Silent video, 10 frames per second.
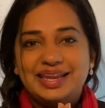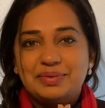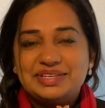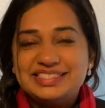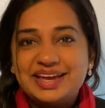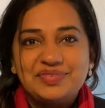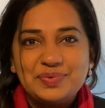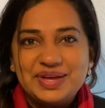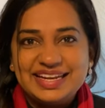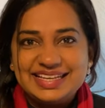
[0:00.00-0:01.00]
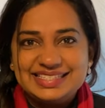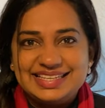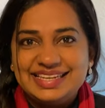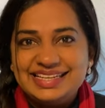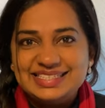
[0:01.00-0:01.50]
Namaste everyone, it's
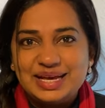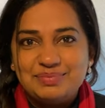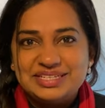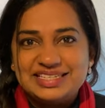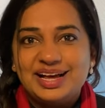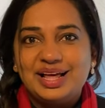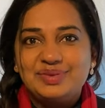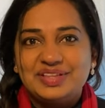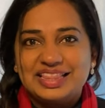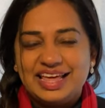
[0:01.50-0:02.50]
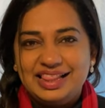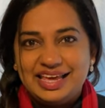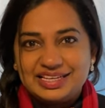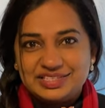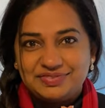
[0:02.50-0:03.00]
Neeta Mittal with
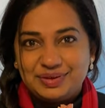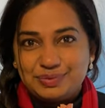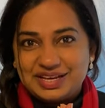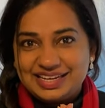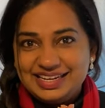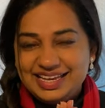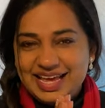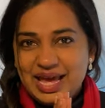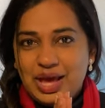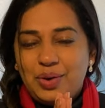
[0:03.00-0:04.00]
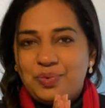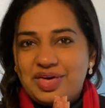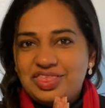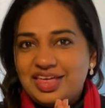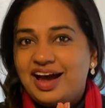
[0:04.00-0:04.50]
LXV Wine
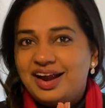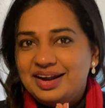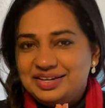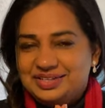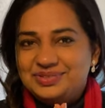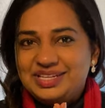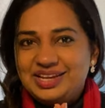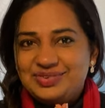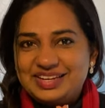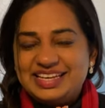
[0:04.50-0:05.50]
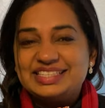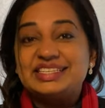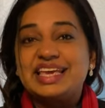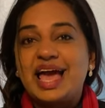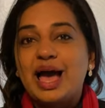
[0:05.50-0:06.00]
with our newly
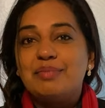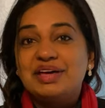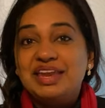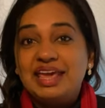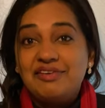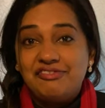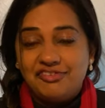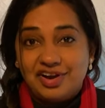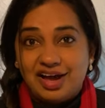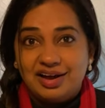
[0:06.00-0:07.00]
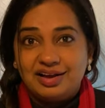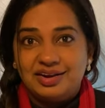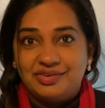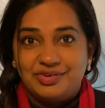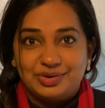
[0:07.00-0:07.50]
released Cabernet Franc
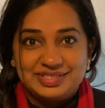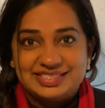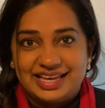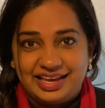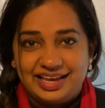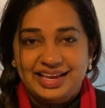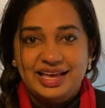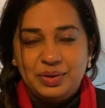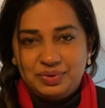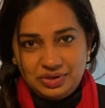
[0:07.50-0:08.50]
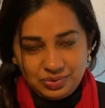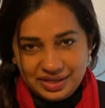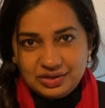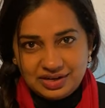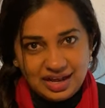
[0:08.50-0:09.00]
Rosé. Well,
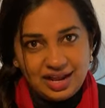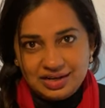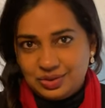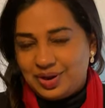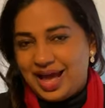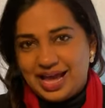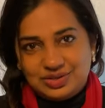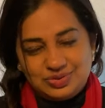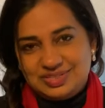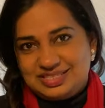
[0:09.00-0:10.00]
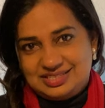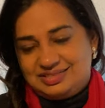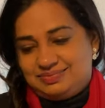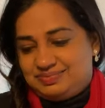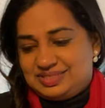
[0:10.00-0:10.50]
knowing Kunal, you had to
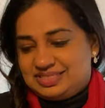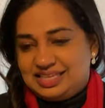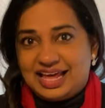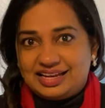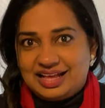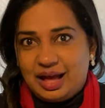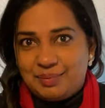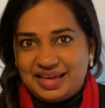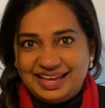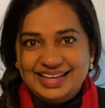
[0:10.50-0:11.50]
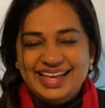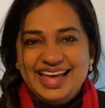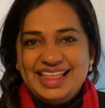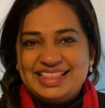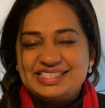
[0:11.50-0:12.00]
see that coming.
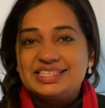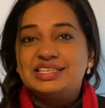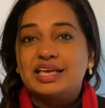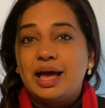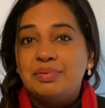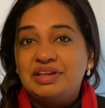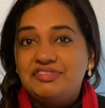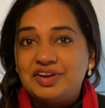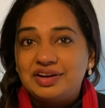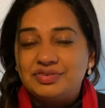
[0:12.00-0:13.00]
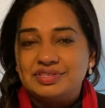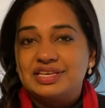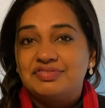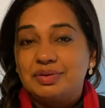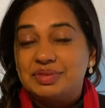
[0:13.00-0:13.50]
This is a Cabernet Franc
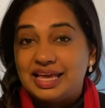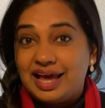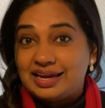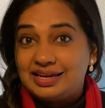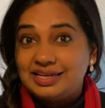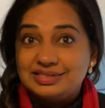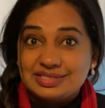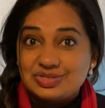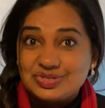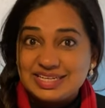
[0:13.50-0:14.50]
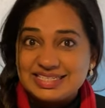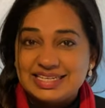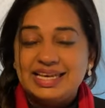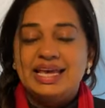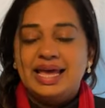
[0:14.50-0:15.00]
Rosé from the Adelaida district
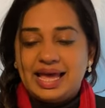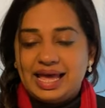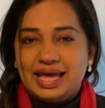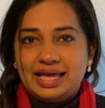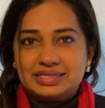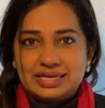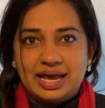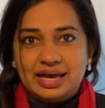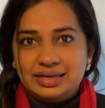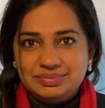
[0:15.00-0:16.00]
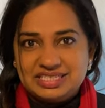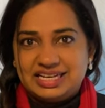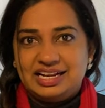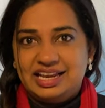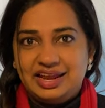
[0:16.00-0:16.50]
and I am
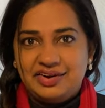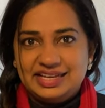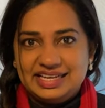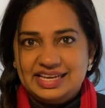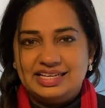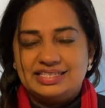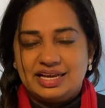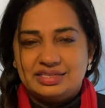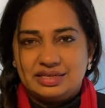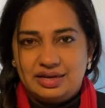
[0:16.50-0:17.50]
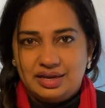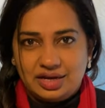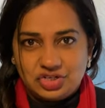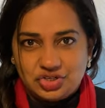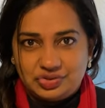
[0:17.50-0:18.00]
declaring it as a
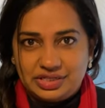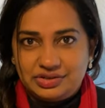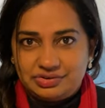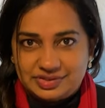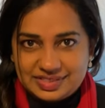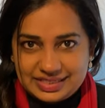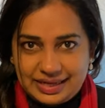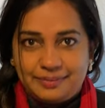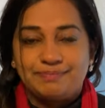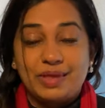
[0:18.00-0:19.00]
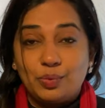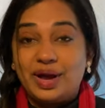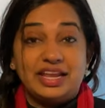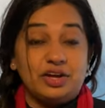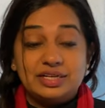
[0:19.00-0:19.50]
luxury rosé.
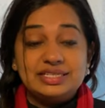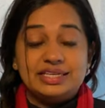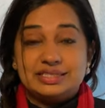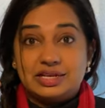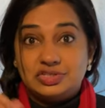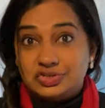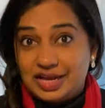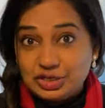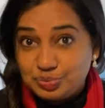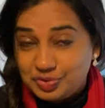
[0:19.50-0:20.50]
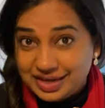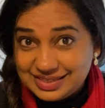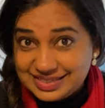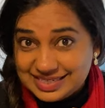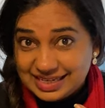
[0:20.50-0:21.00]
Why not? It's direct
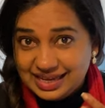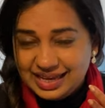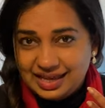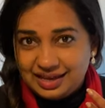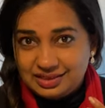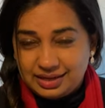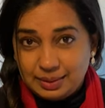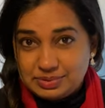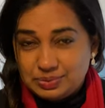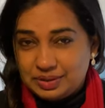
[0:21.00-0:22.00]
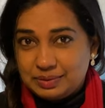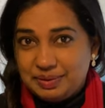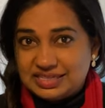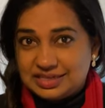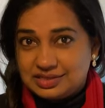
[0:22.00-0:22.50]
pressed. Uh, the grapes were
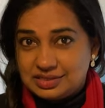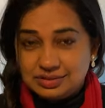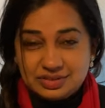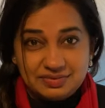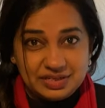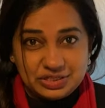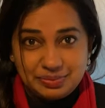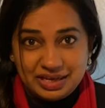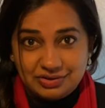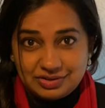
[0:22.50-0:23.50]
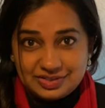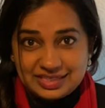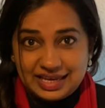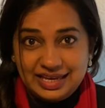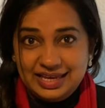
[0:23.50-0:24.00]
picked exclusively to make a
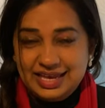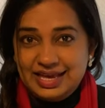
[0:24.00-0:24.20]
rosé